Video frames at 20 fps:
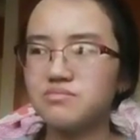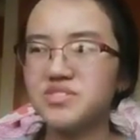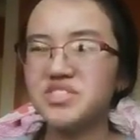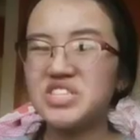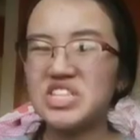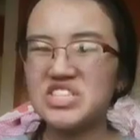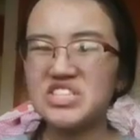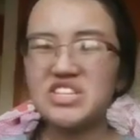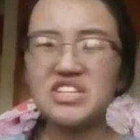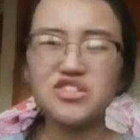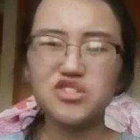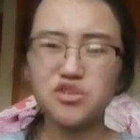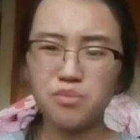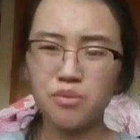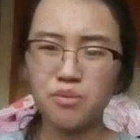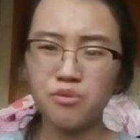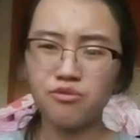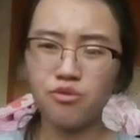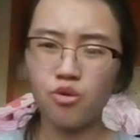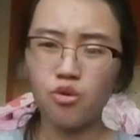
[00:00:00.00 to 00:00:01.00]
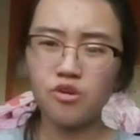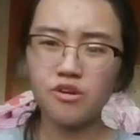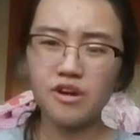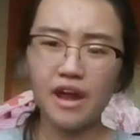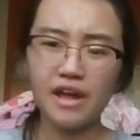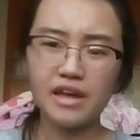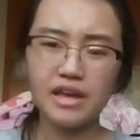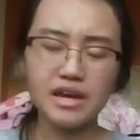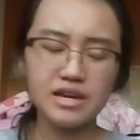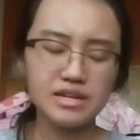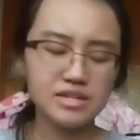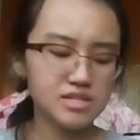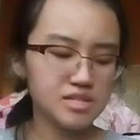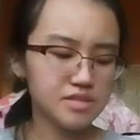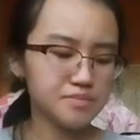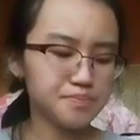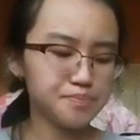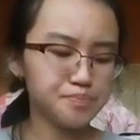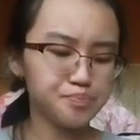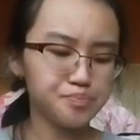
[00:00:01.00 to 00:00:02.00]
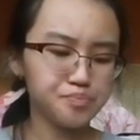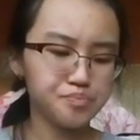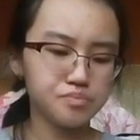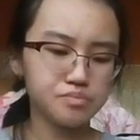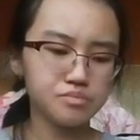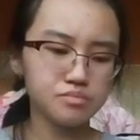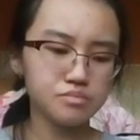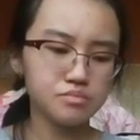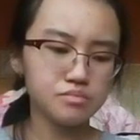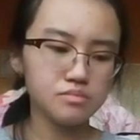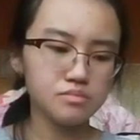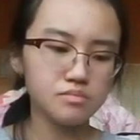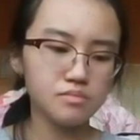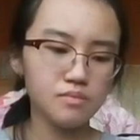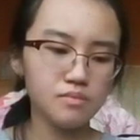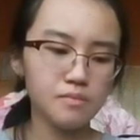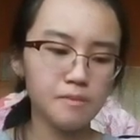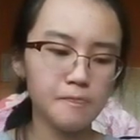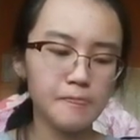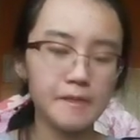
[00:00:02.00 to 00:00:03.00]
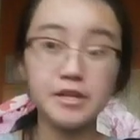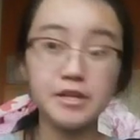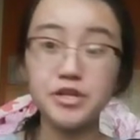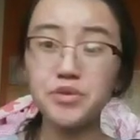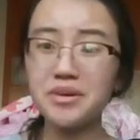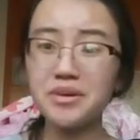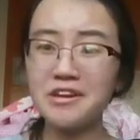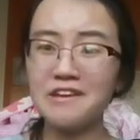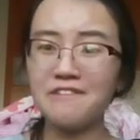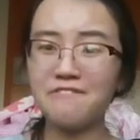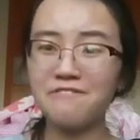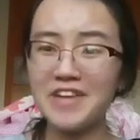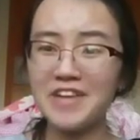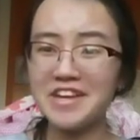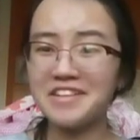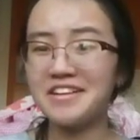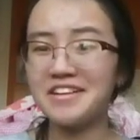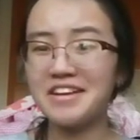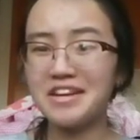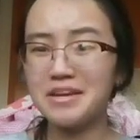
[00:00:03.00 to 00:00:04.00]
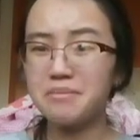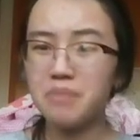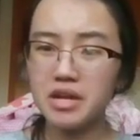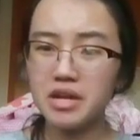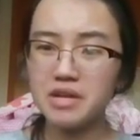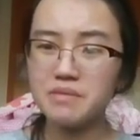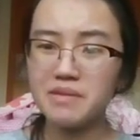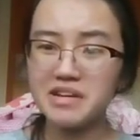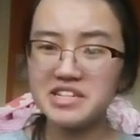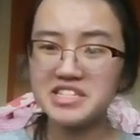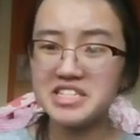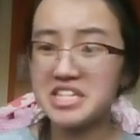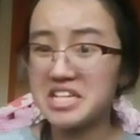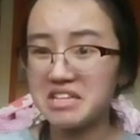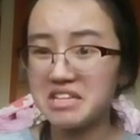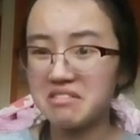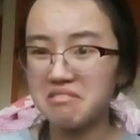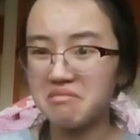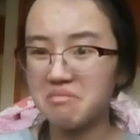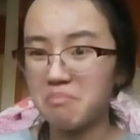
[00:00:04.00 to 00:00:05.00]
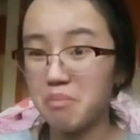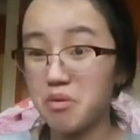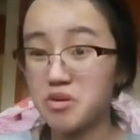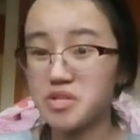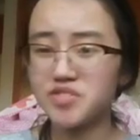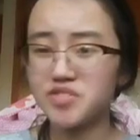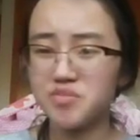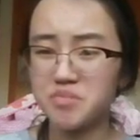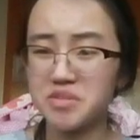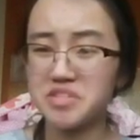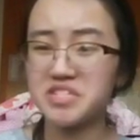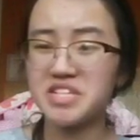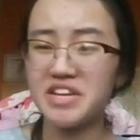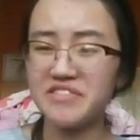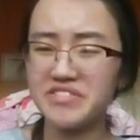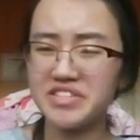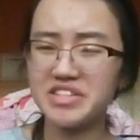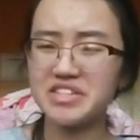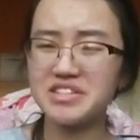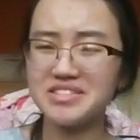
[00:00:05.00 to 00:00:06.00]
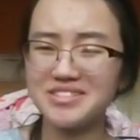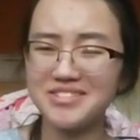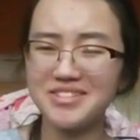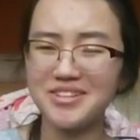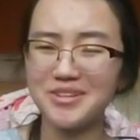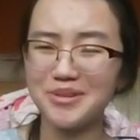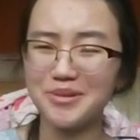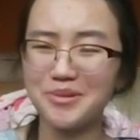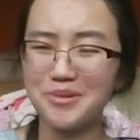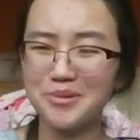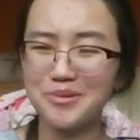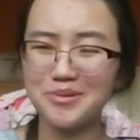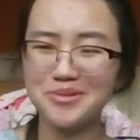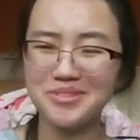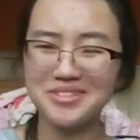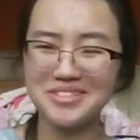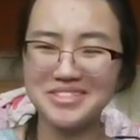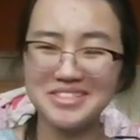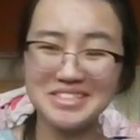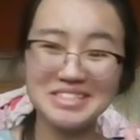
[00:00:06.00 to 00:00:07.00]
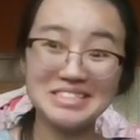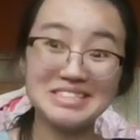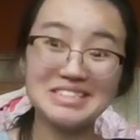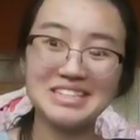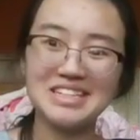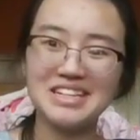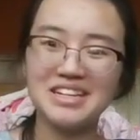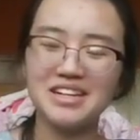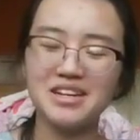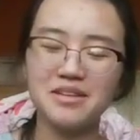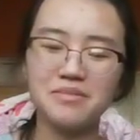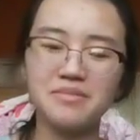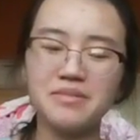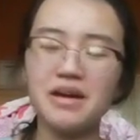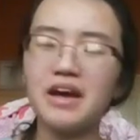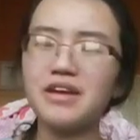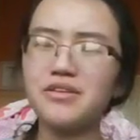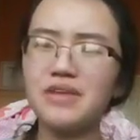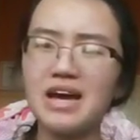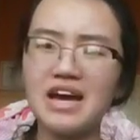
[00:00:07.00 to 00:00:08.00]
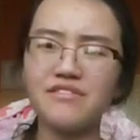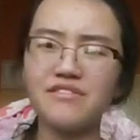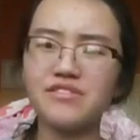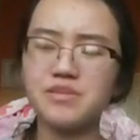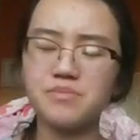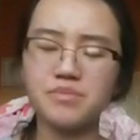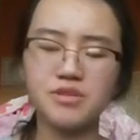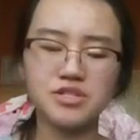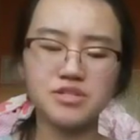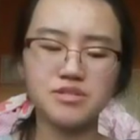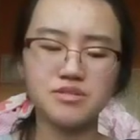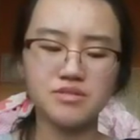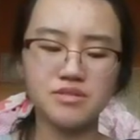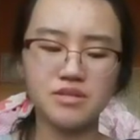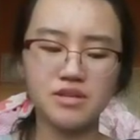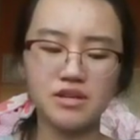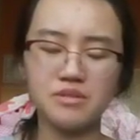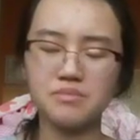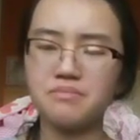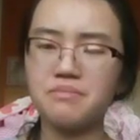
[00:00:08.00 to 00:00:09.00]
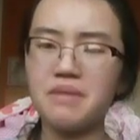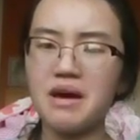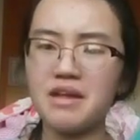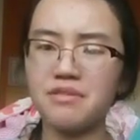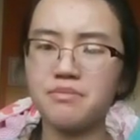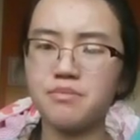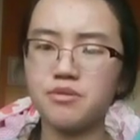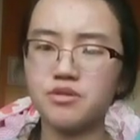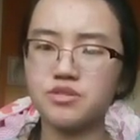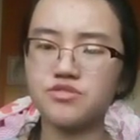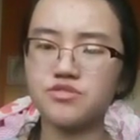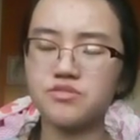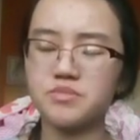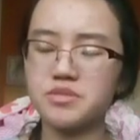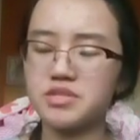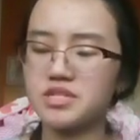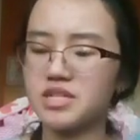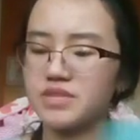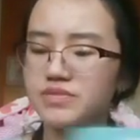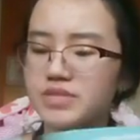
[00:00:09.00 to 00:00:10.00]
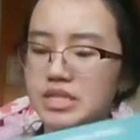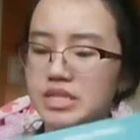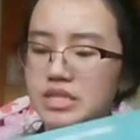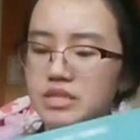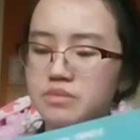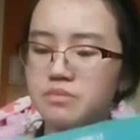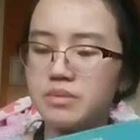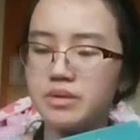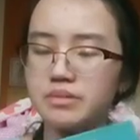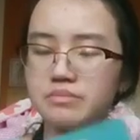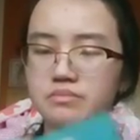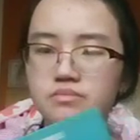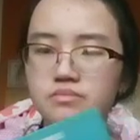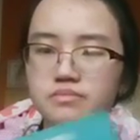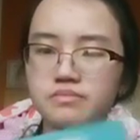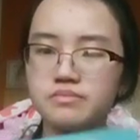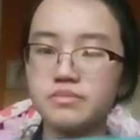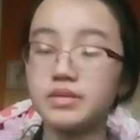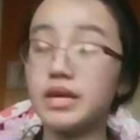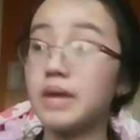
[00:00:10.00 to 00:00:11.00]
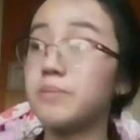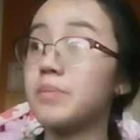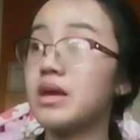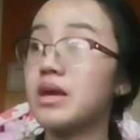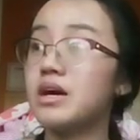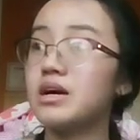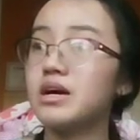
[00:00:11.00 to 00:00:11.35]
60s or before, I guess. I don't want to offend anybody by saying books from the 70s are old. I don't have any books, math books from the 70s, but yeah.